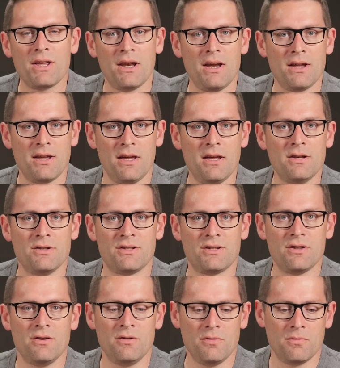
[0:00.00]
getting
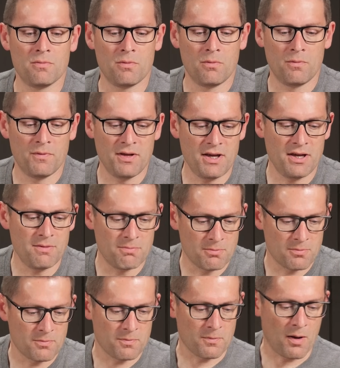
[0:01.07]
into the
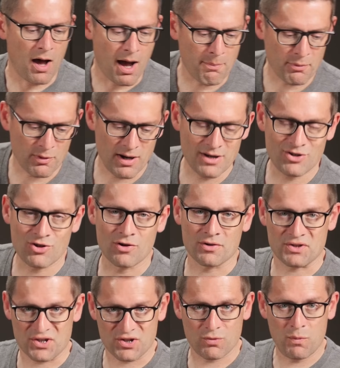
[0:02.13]

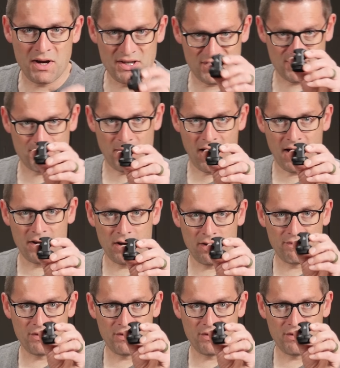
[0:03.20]
operational sweet spot